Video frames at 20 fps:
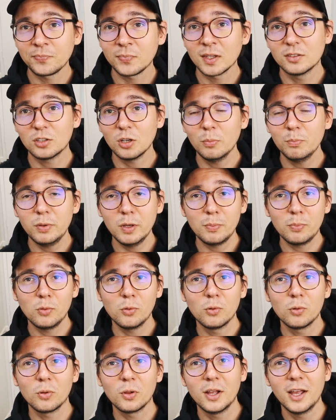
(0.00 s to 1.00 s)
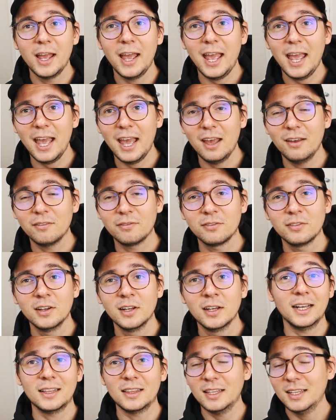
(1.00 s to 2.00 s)
Some people have,
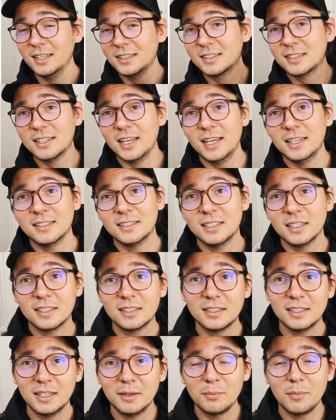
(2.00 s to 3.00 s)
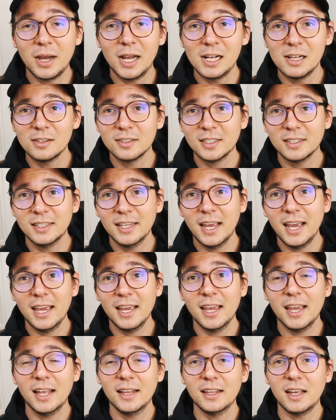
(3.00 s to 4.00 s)
like, let's say sixty miles a
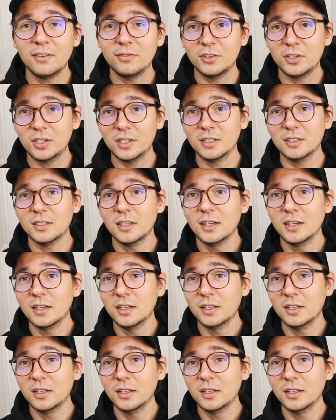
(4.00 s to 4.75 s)
day, and after